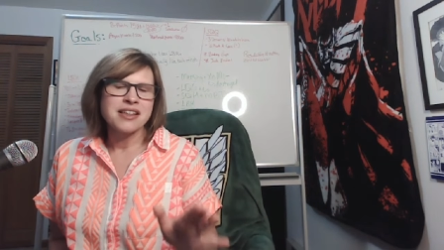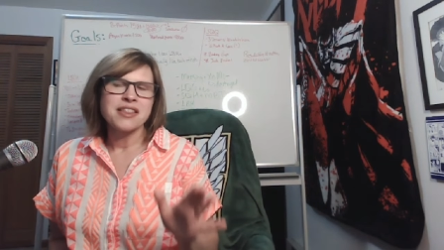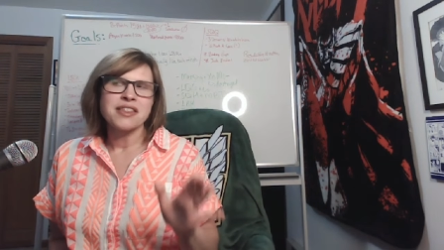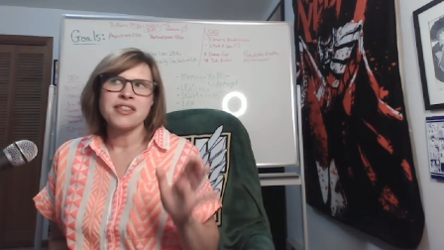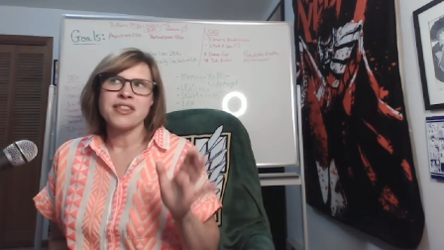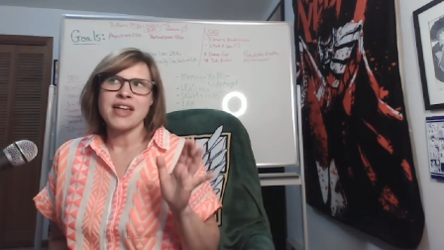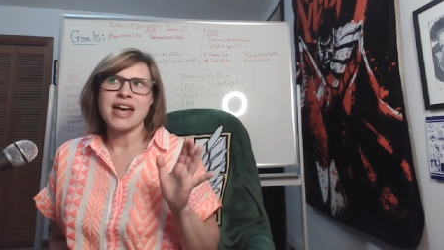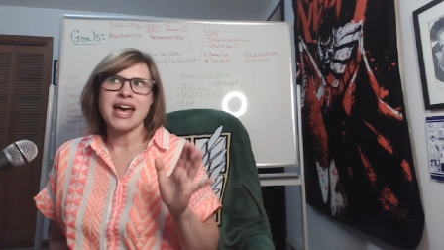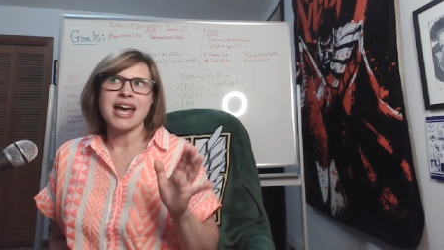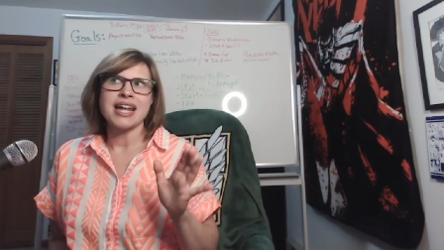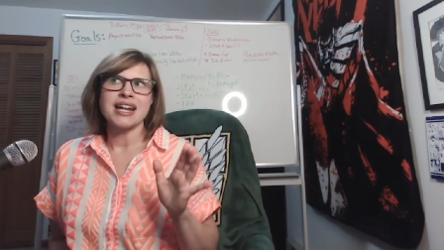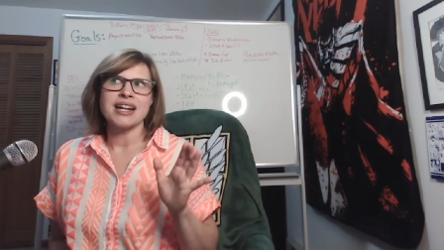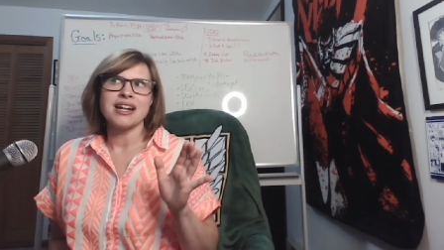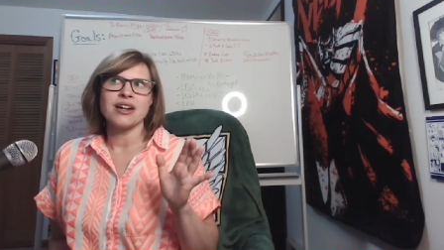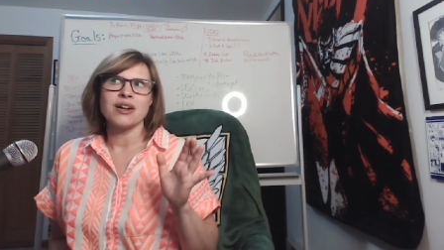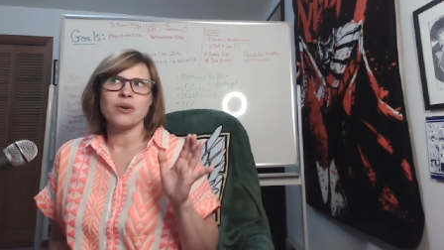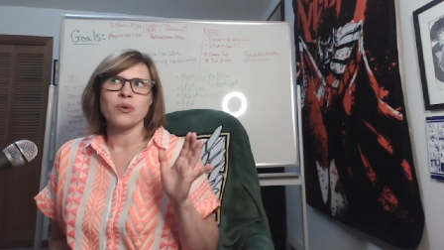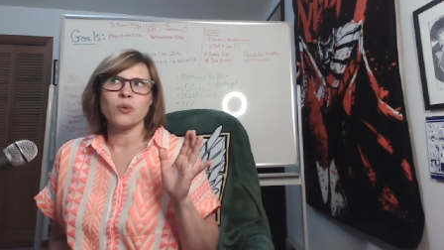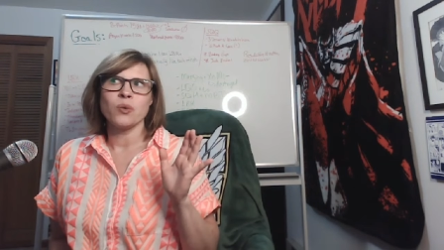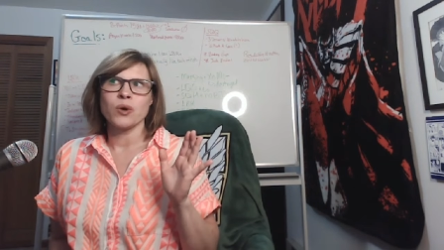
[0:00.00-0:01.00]
that
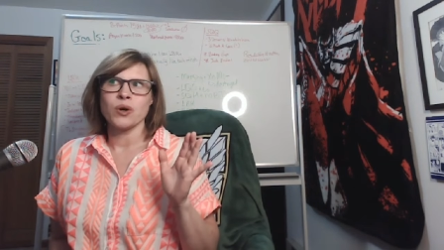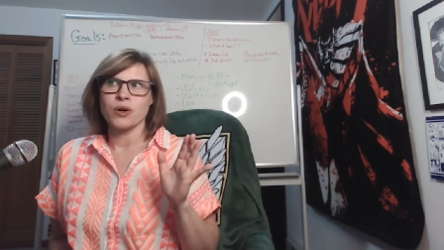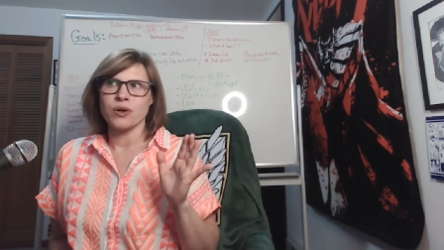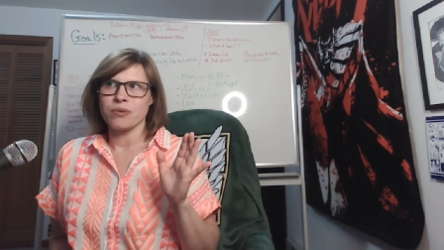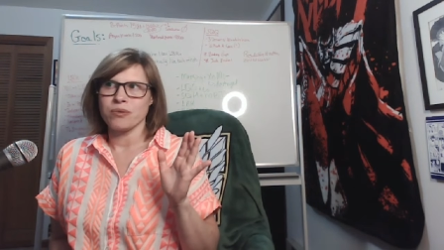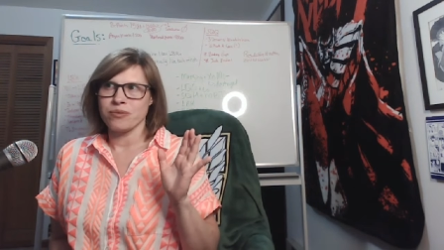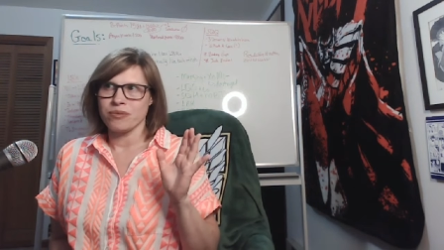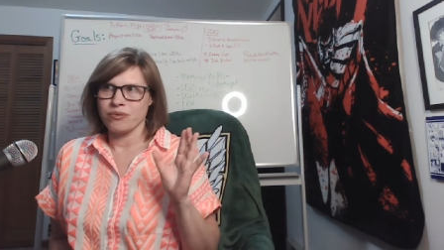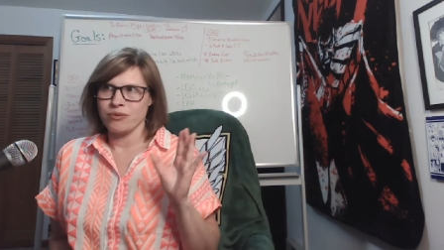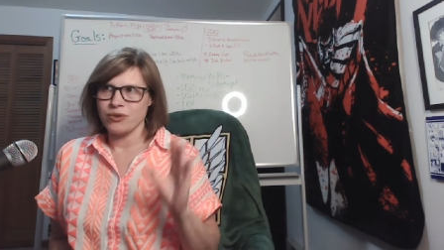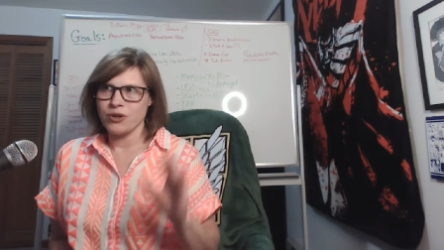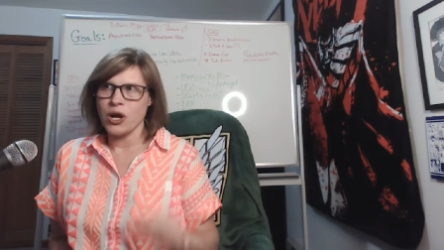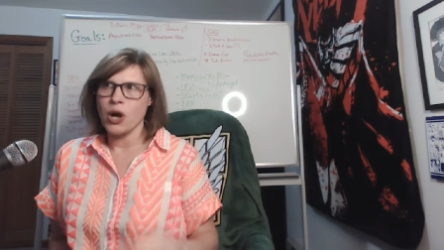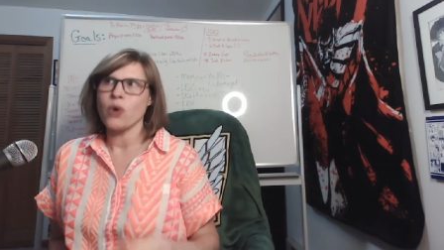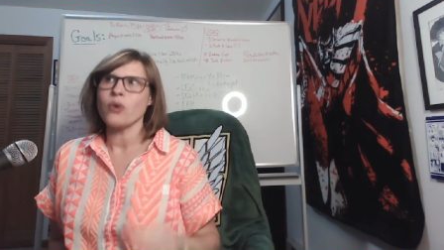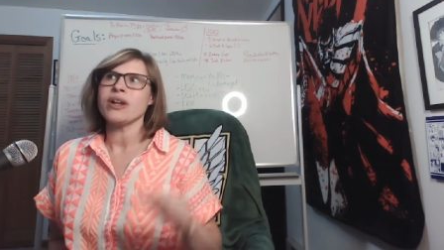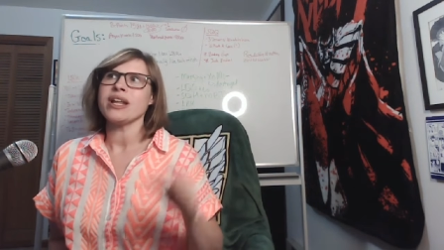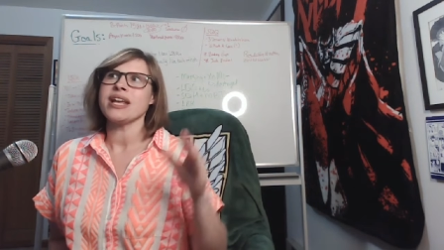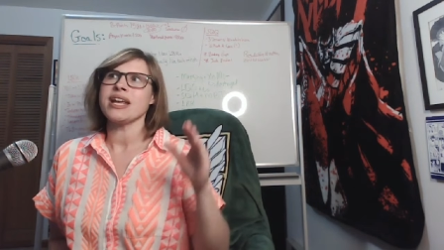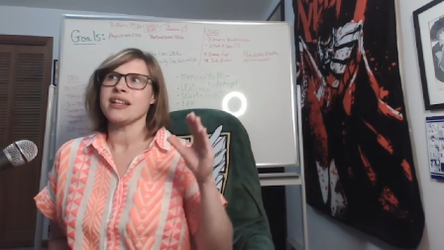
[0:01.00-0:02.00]
were
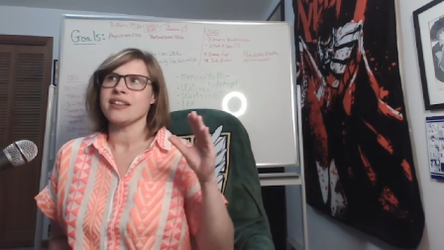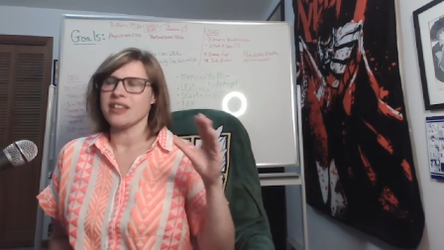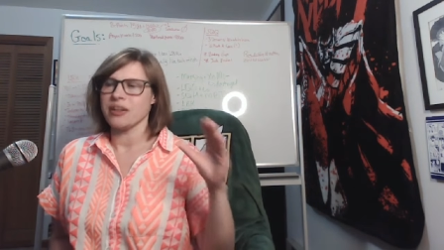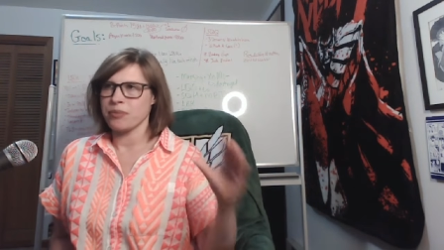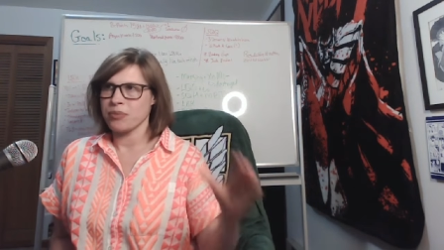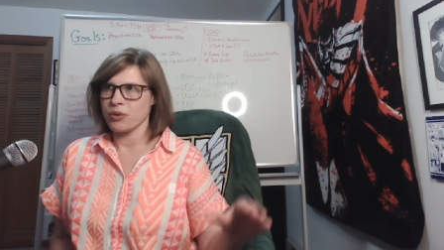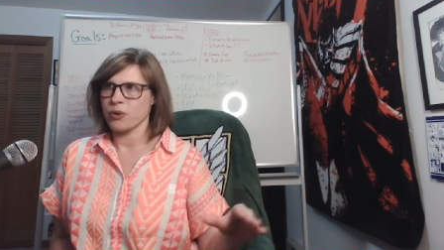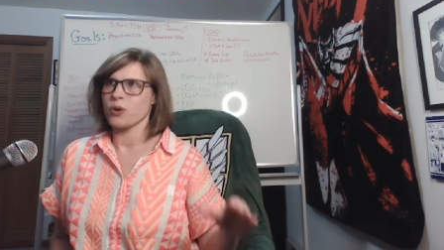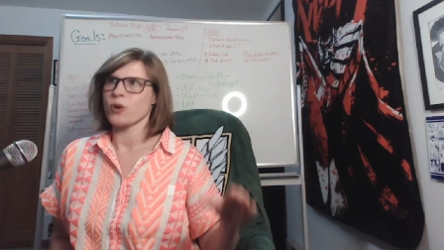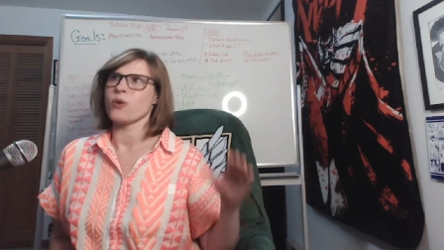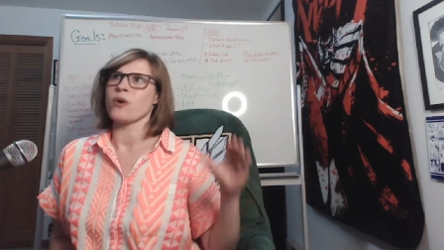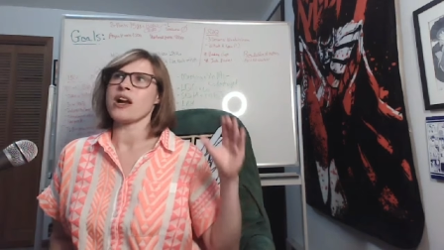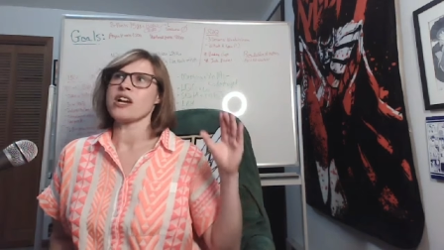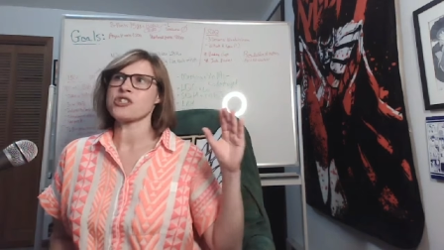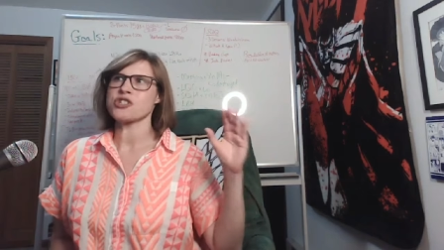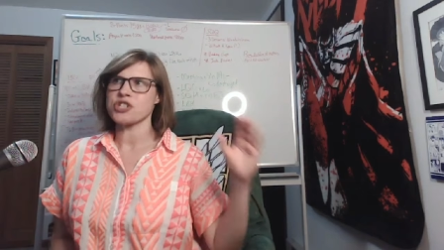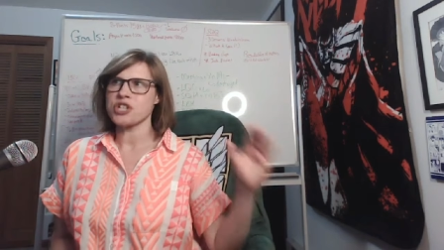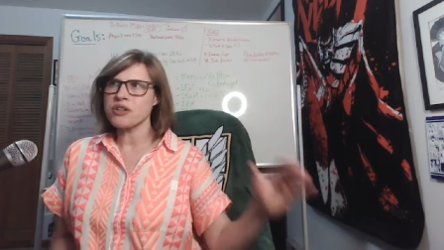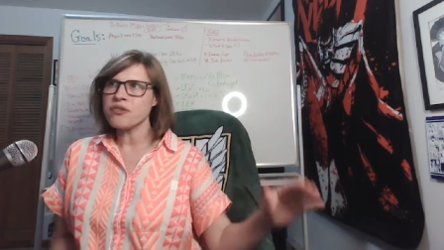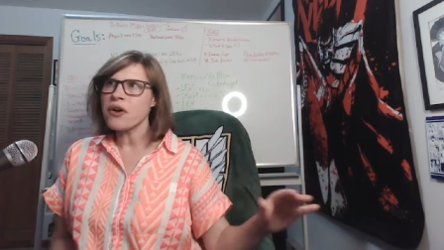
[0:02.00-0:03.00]
noting the
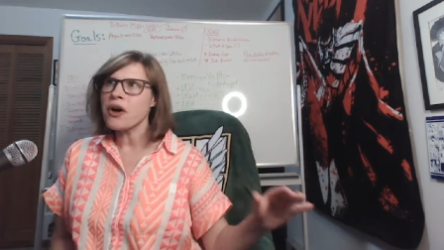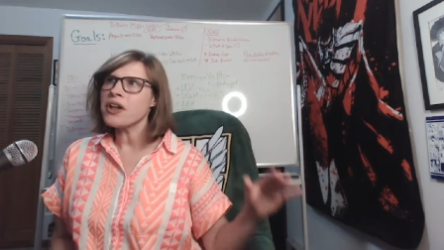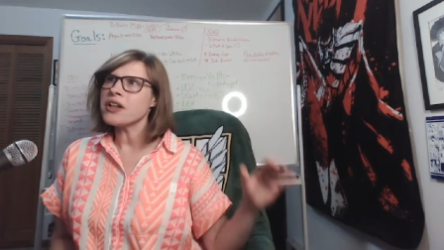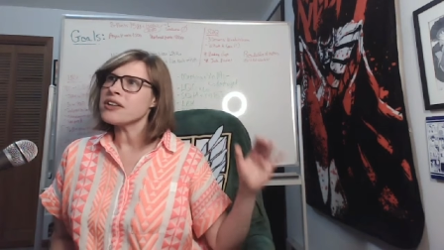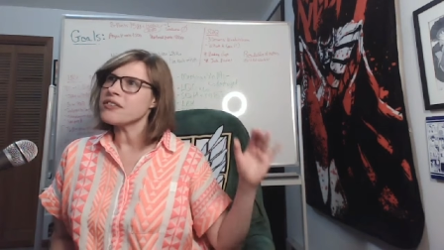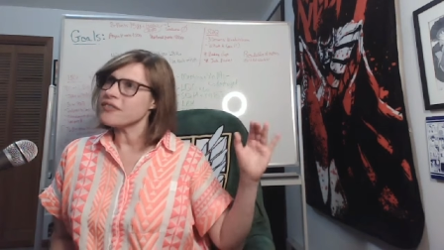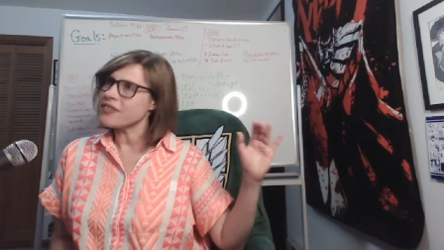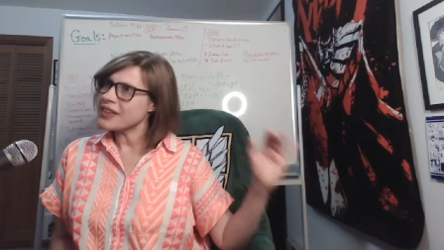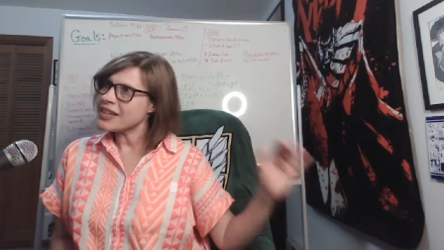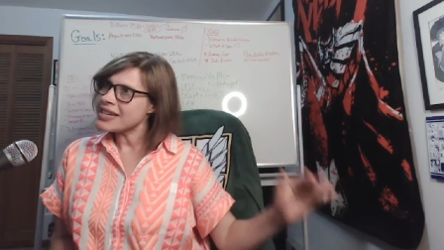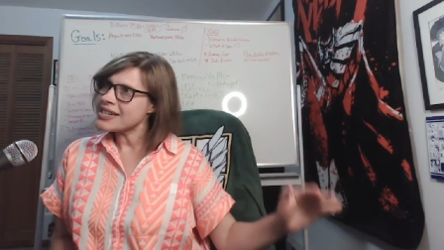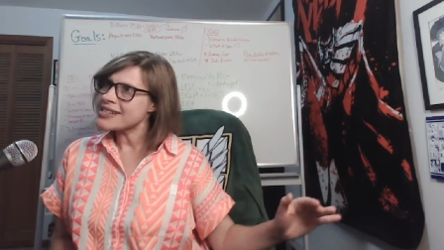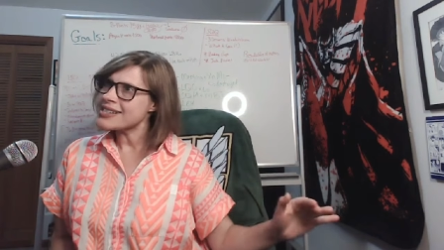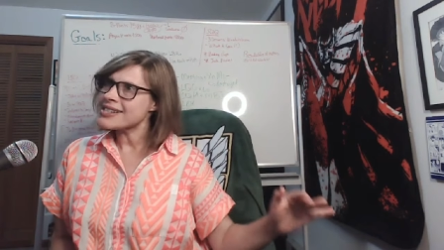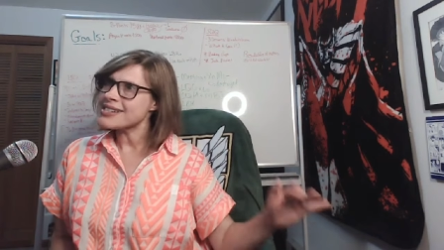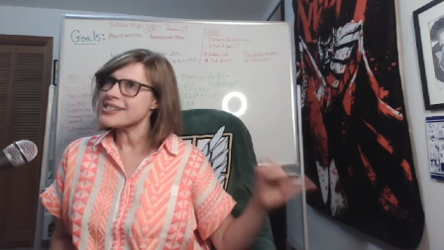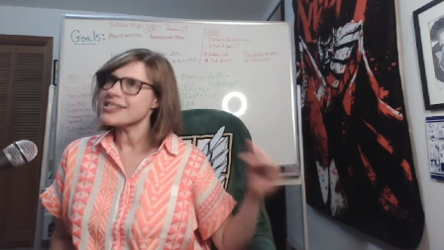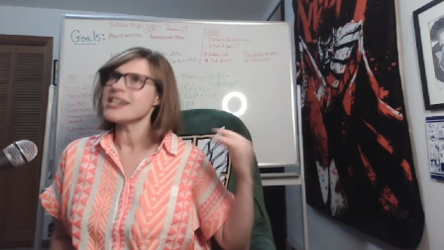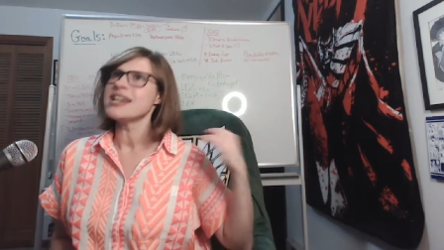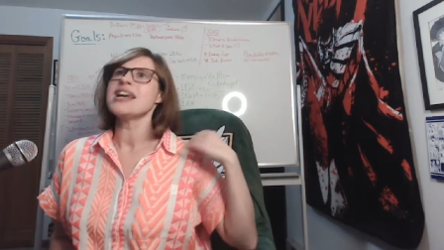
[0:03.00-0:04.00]
progression of all of
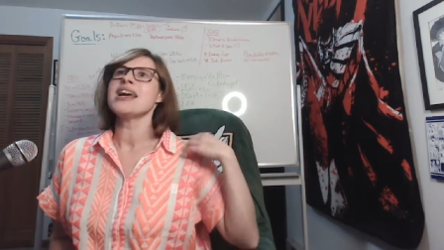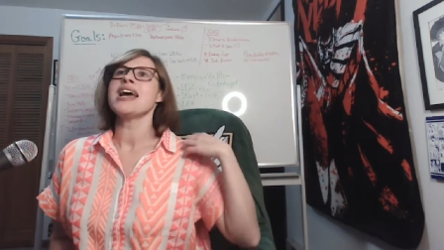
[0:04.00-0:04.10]
this.